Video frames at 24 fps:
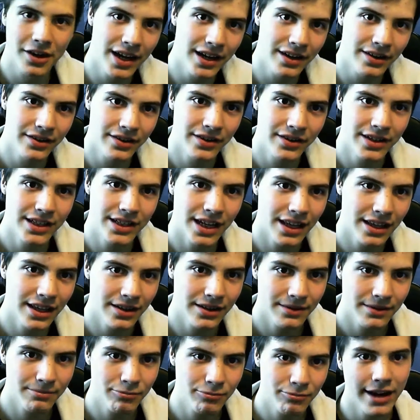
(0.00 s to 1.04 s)
and like,
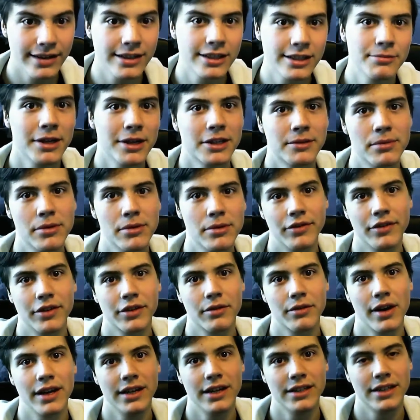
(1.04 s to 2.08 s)
practice makes perfect,
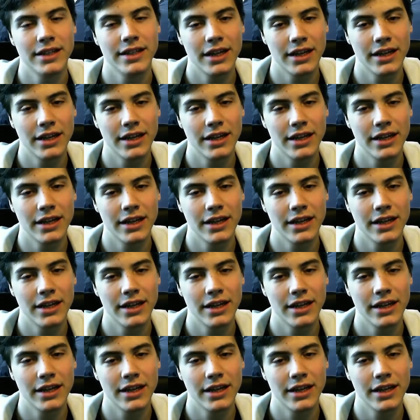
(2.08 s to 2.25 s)
right?